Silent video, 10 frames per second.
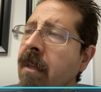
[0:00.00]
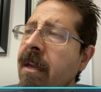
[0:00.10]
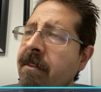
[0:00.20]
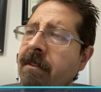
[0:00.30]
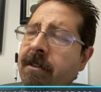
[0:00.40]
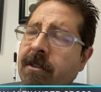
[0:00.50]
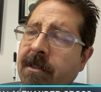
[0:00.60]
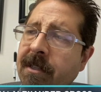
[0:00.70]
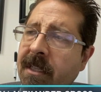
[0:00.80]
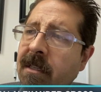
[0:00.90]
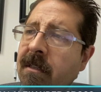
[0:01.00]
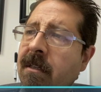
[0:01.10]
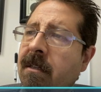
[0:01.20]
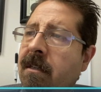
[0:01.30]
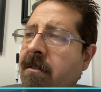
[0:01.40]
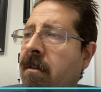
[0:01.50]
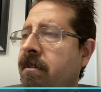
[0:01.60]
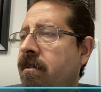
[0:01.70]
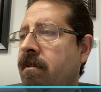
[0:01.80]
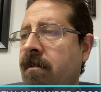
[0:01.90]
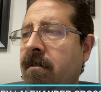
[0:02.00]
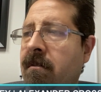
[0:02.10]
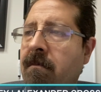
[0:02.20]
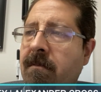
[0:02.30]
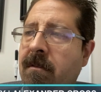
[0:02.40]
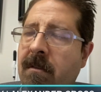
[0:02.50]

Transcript: and then the attorney as long as the you know